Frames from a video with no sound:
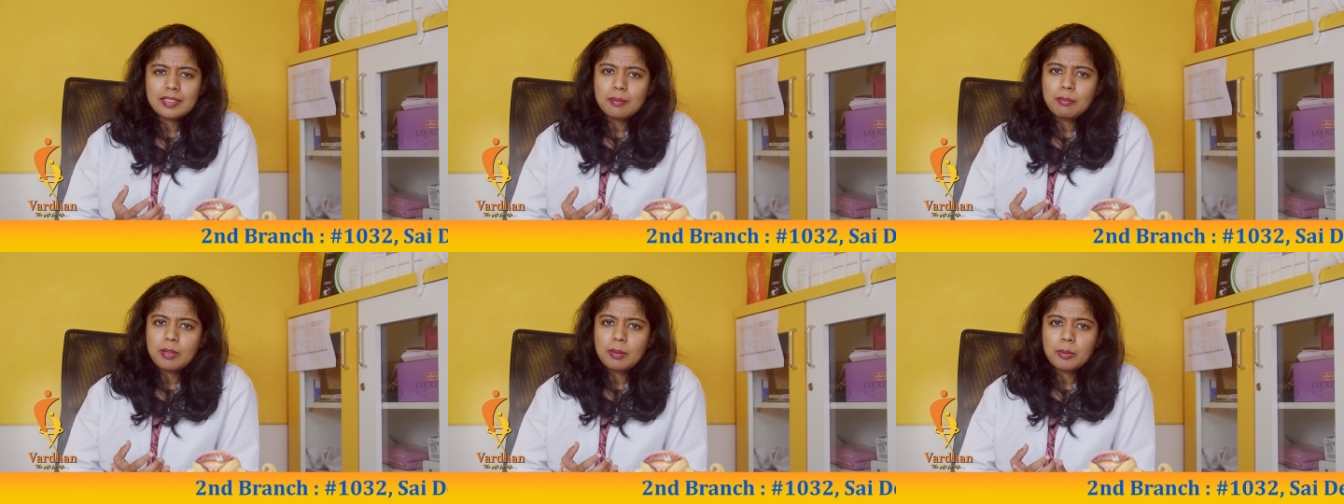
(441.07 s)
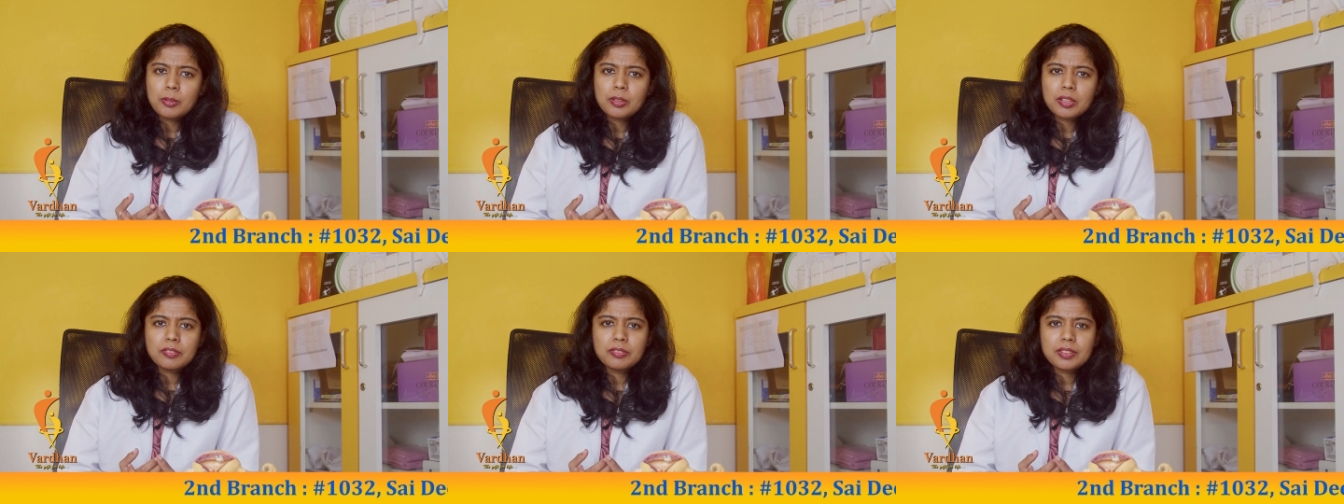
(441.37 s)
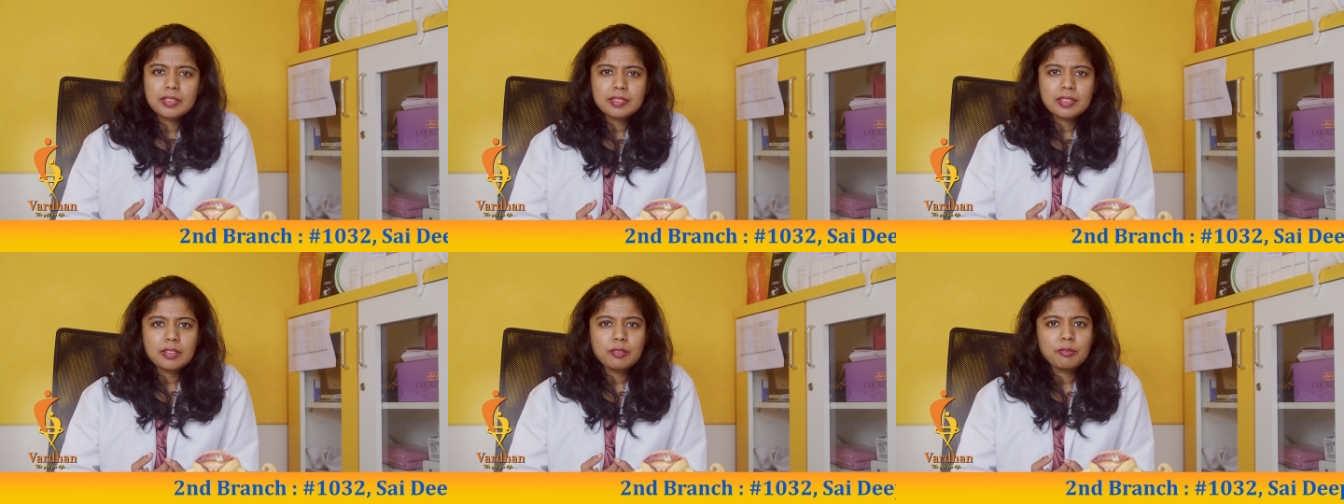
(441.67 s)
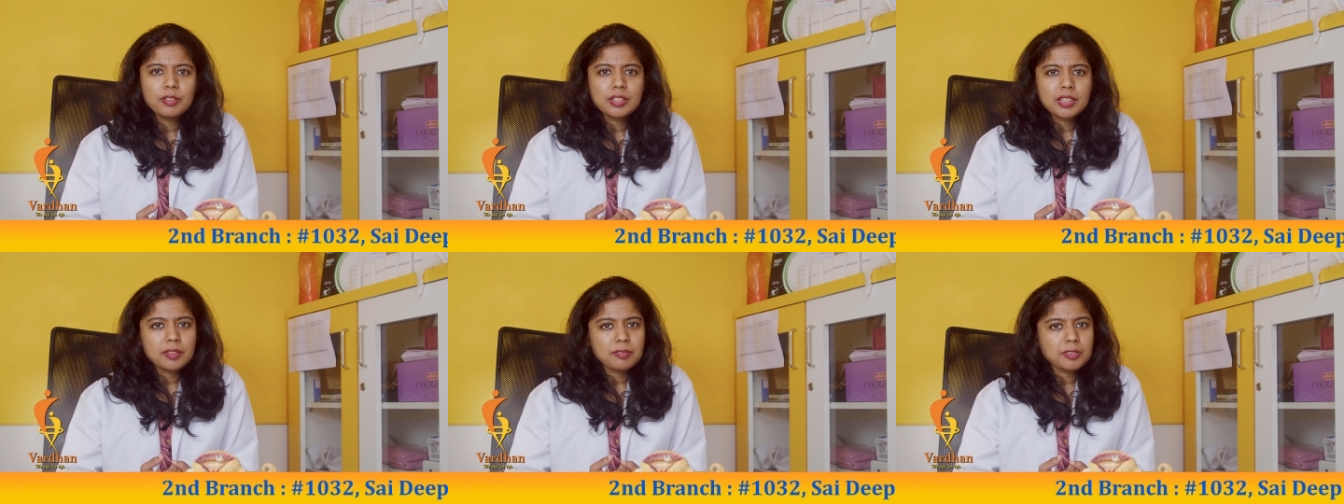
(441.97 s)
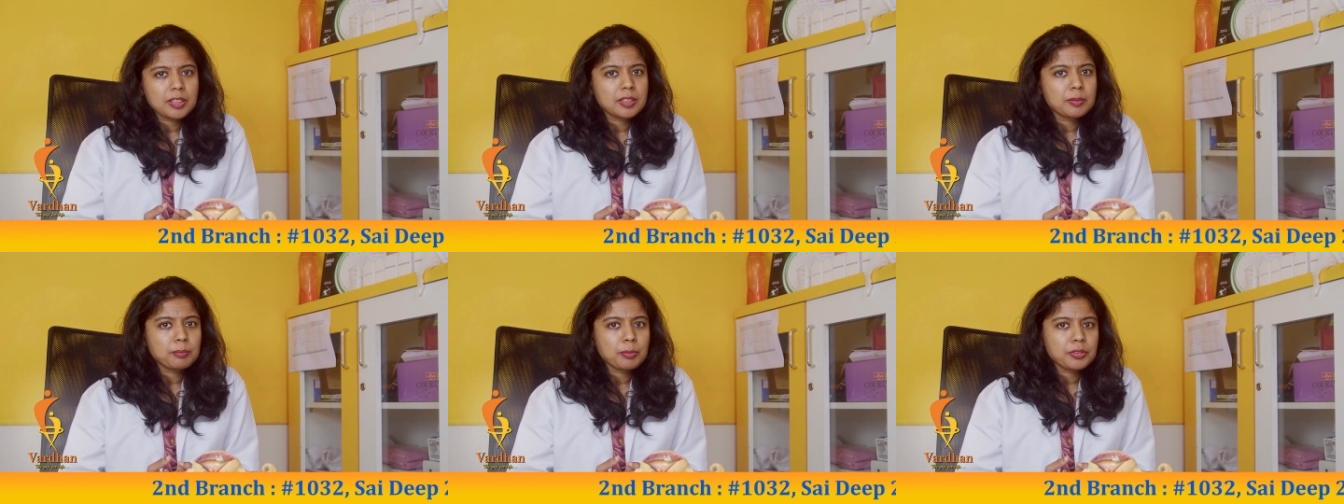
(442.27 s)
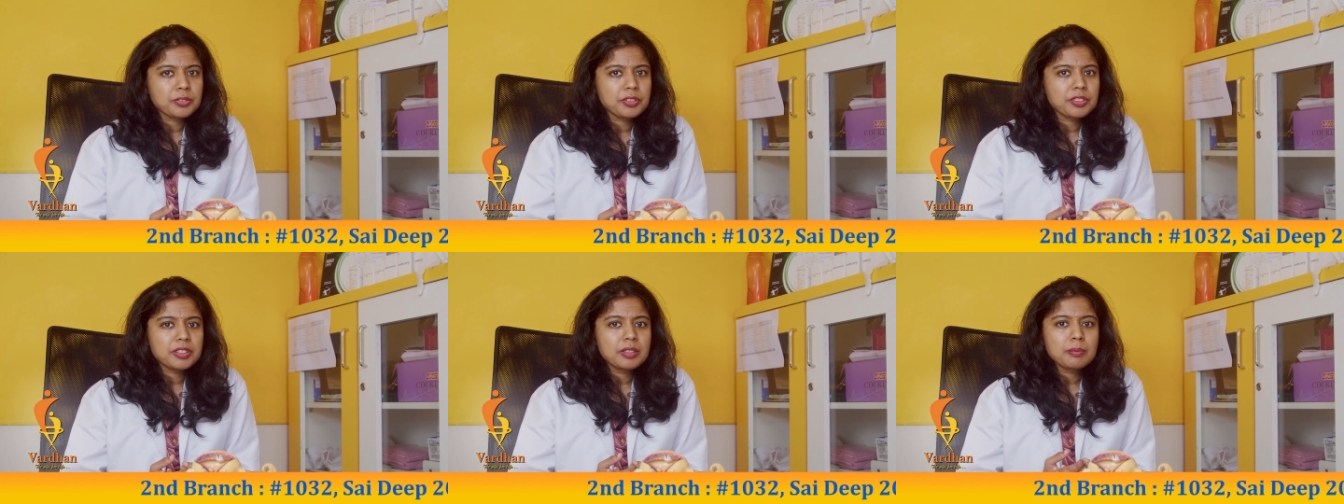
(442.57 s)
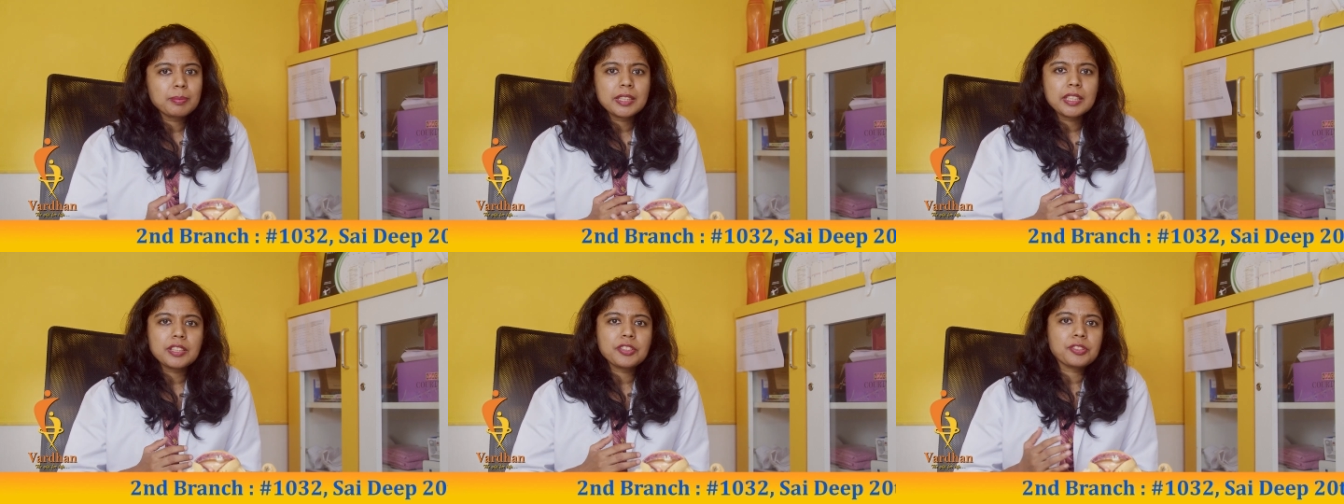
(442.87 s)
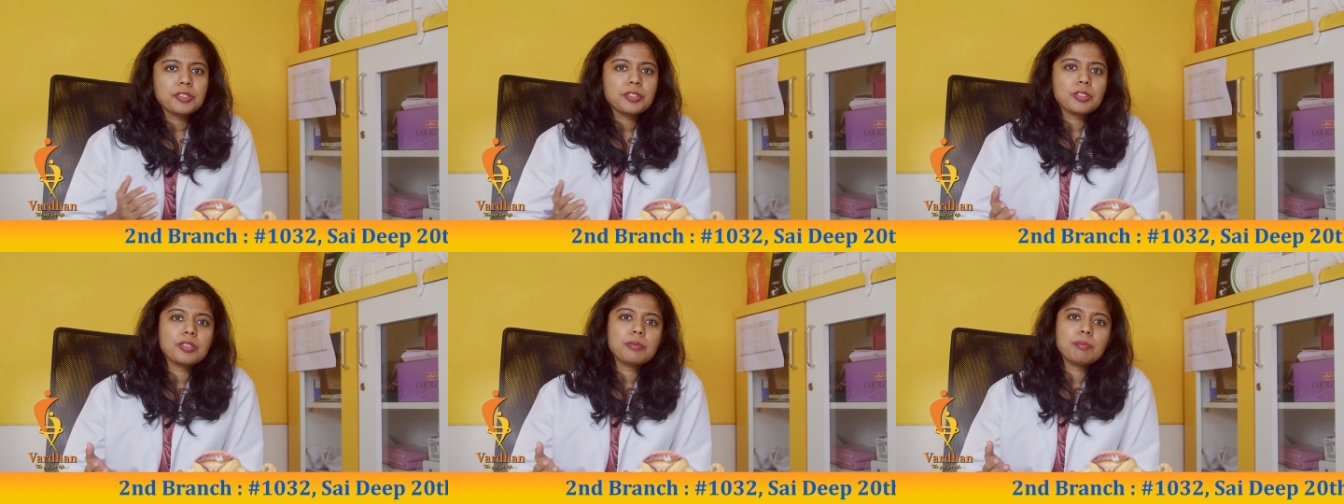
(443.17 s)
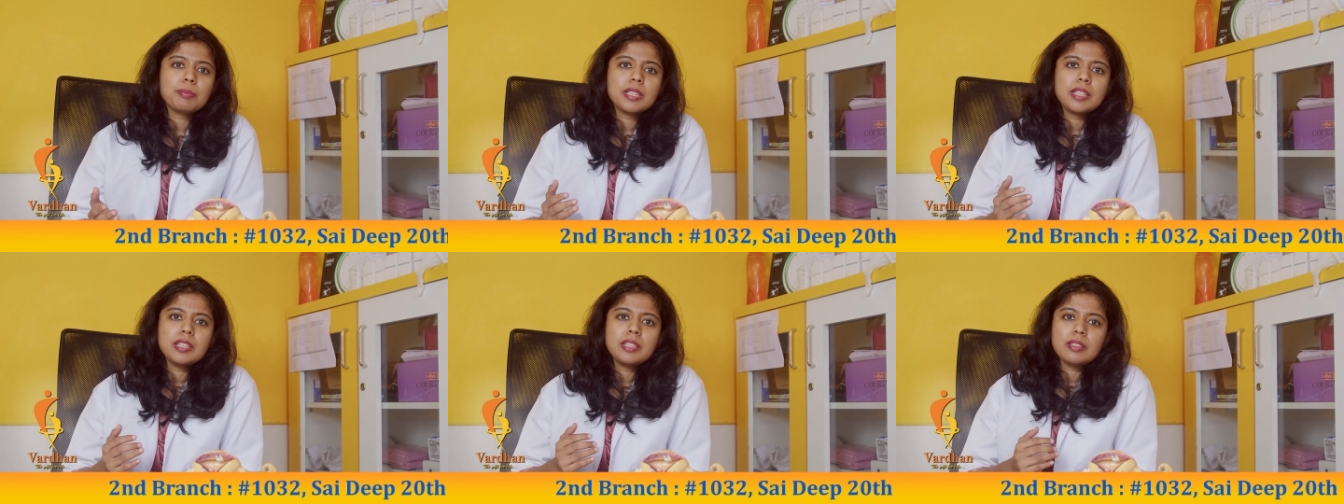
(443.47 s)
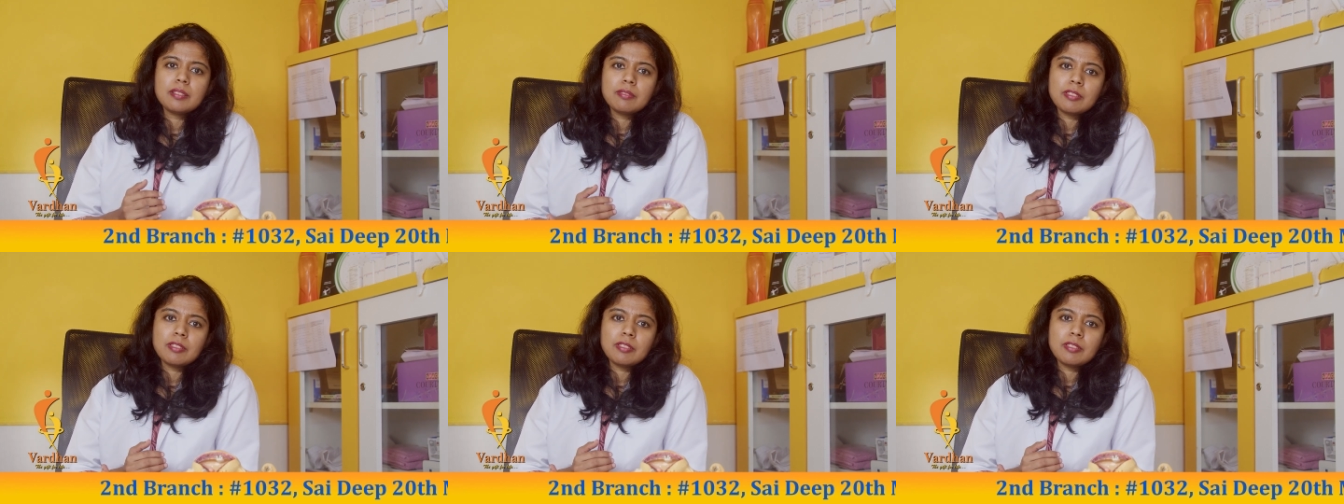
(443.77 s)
some amount of discomfort after the procedure, but it shouldn't be,